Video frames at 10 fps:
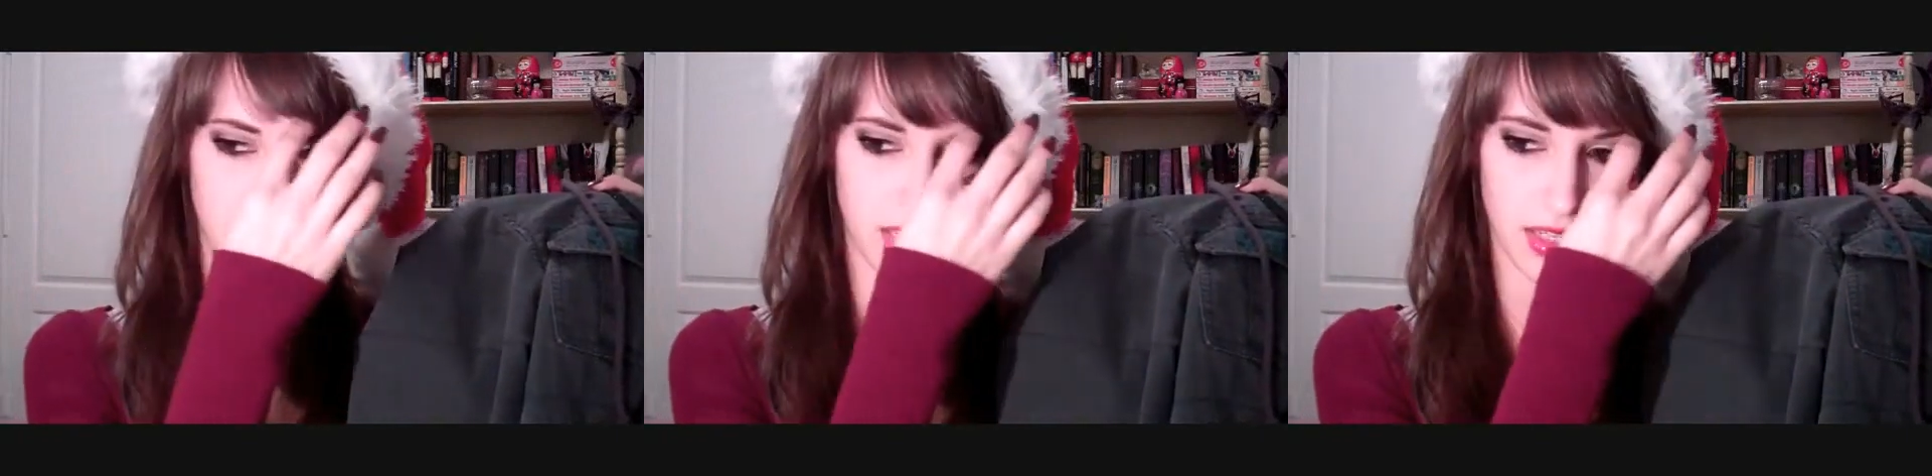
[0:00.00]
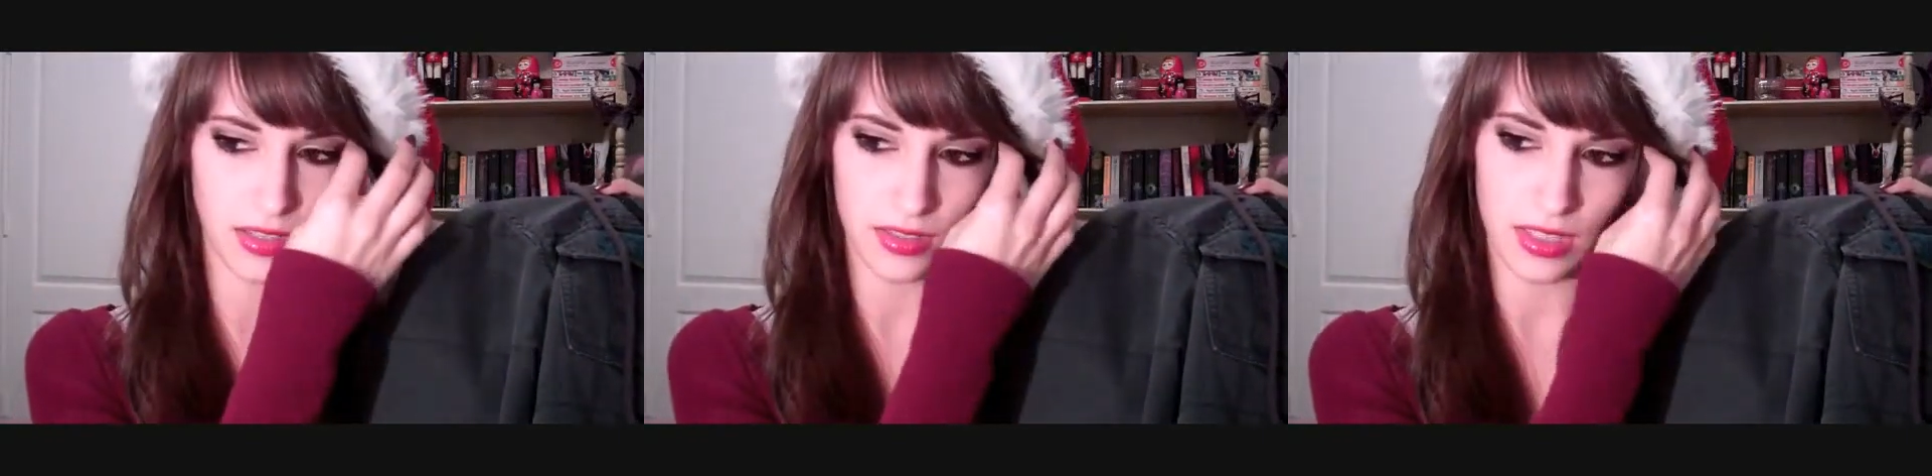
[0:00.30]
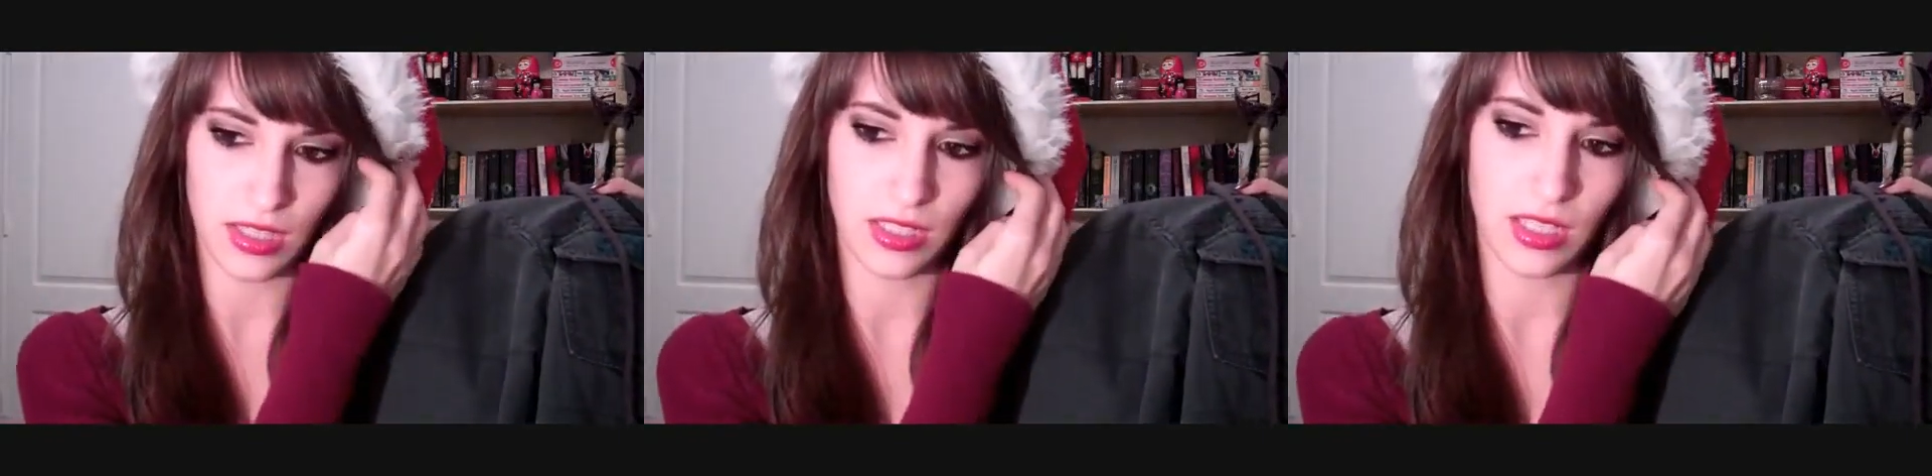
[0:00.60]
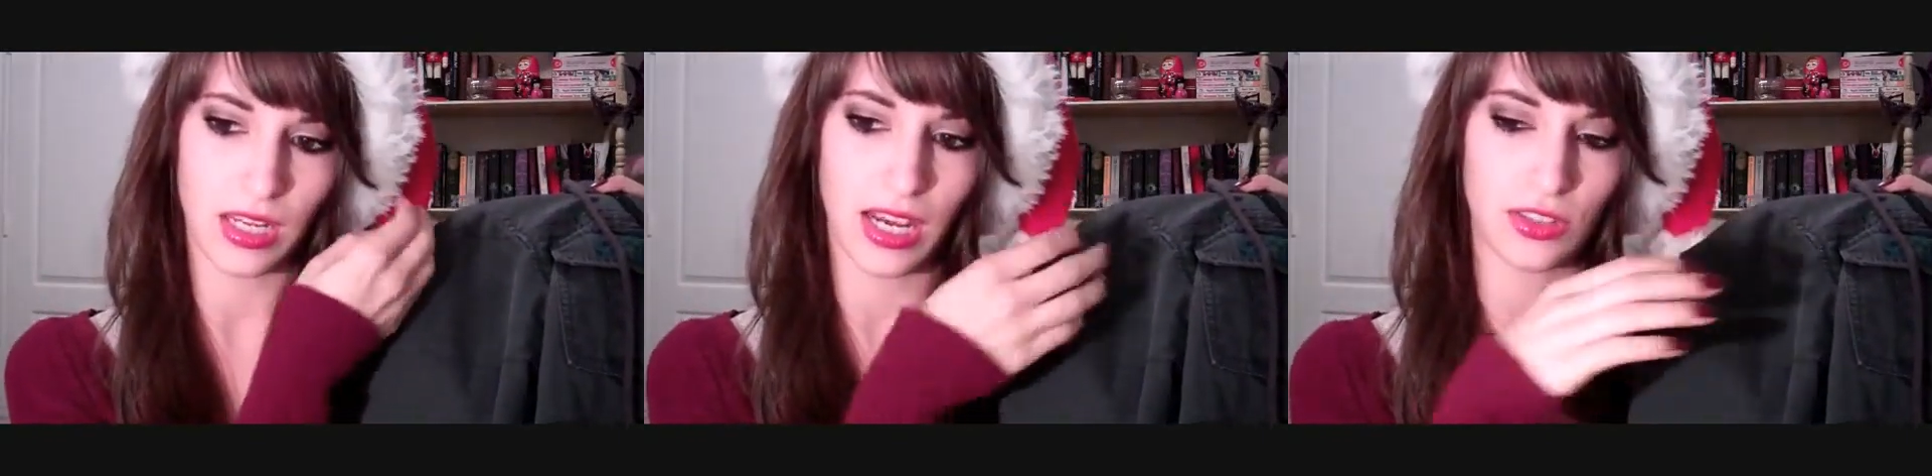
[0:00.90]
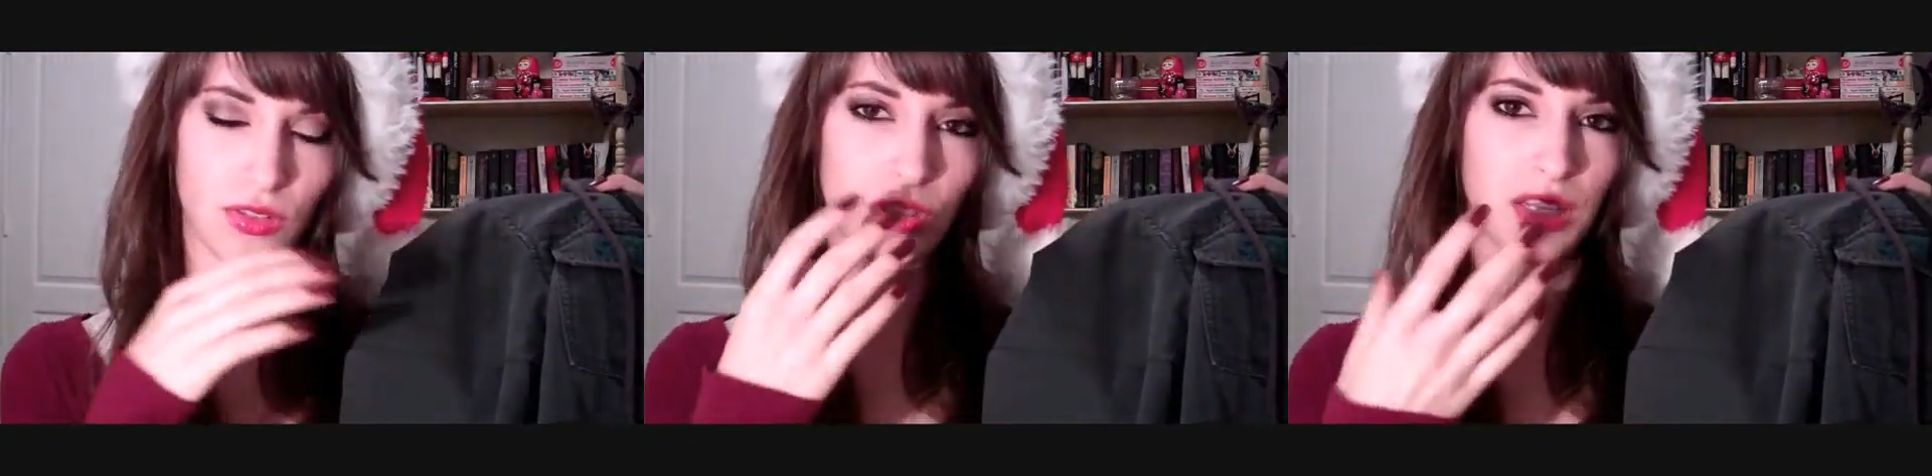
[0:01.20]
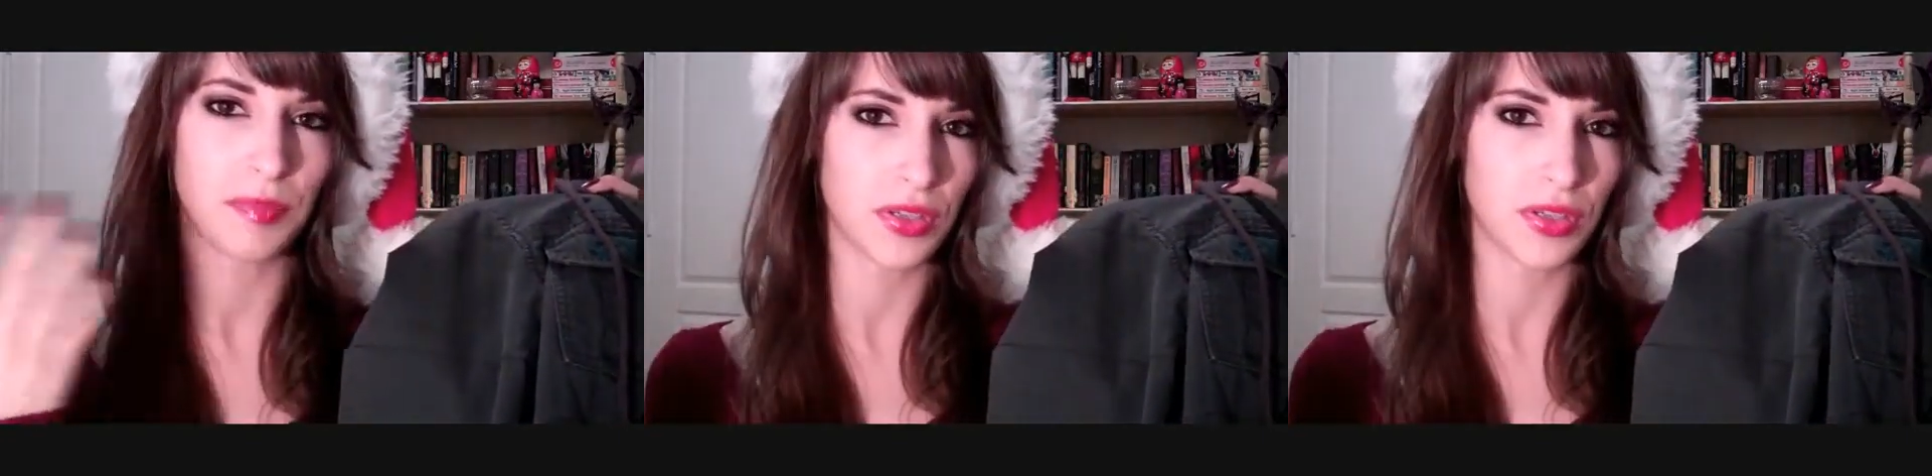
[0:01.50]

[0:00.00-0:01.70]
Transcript: here than an actual like